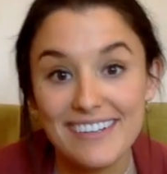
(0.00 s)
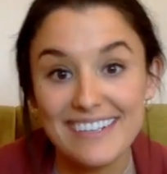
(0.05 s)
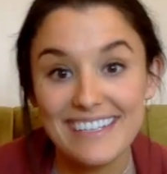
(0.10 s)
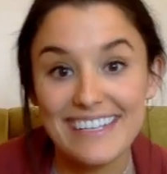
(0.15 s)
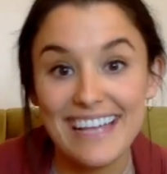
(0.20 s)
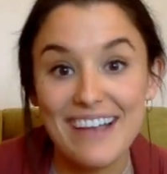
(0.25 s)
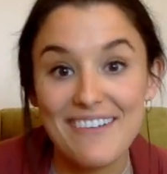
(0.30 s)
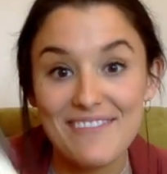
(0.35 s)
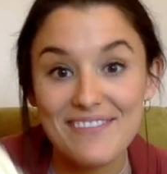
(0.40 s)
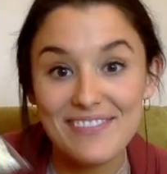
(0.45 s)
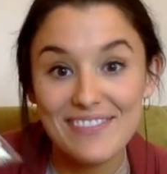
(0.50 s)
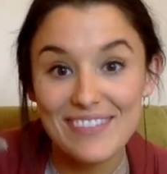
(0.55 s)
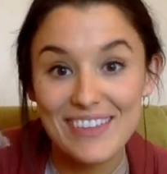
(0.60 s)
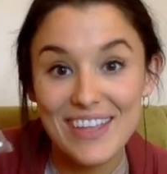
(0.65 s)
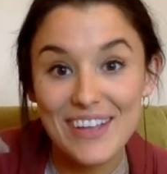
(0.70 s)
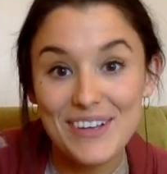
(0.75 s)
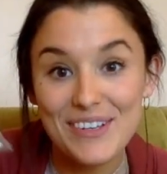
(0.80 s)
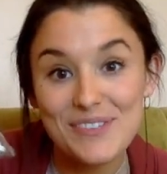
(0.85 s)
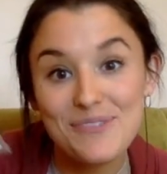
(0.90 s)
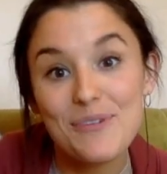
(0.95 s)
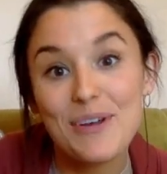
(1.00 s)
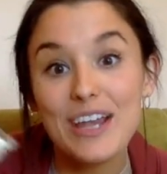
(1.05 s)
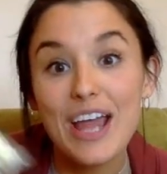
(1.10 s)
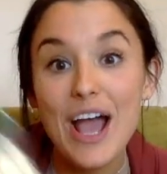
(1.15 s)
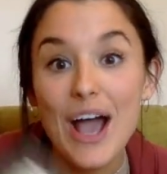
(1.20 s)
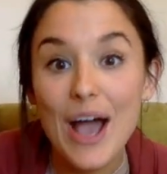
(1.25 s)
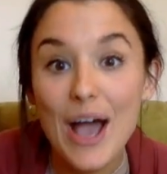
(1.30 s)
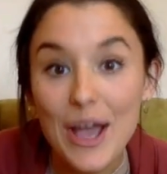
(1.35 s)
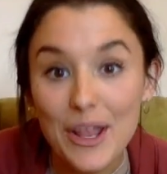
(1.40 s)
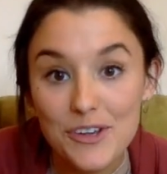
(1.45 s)
Yep, here's
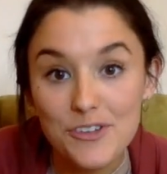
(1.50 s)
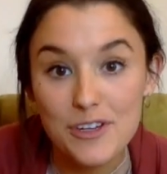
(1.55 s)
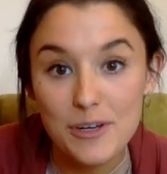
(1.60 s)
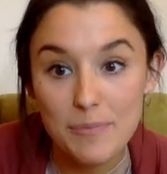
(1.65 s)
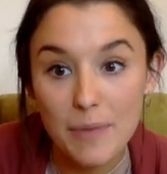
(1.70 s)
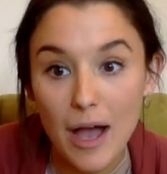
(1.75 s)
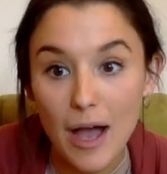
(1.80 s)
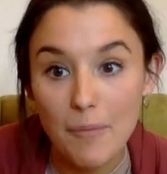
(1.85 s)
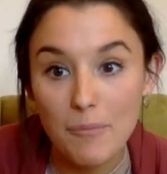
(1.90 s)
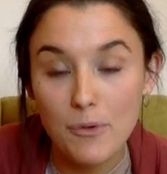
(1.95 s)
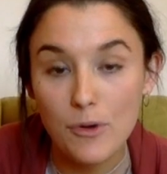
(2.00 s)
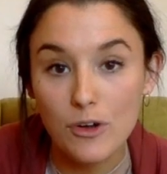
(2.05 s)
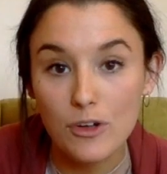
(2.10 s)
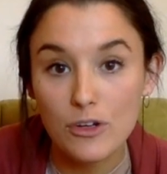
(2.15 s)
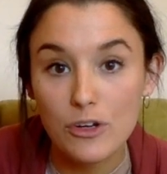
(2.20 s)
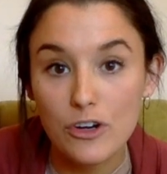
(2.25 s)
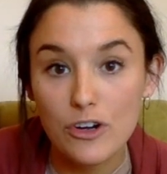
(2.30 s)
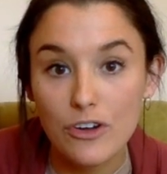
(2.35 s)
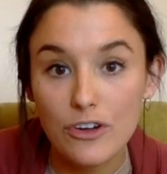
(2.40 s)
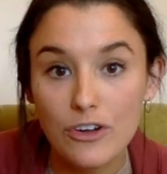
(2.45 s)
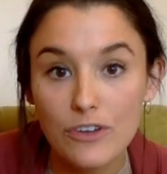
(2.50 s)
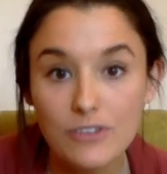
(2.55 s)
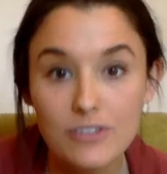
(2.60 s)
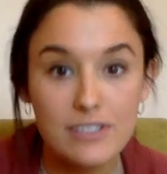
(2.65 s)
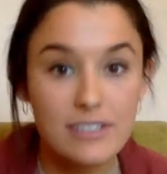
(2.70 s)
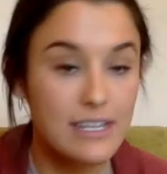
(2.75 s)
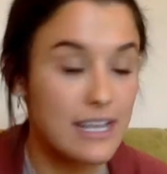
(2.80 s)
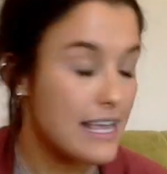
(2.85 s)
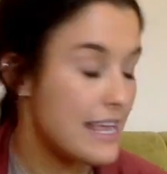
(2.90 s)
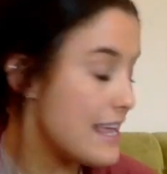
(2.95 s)
100 popcorn
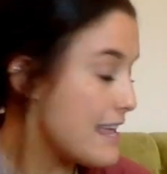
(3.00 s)
kernels.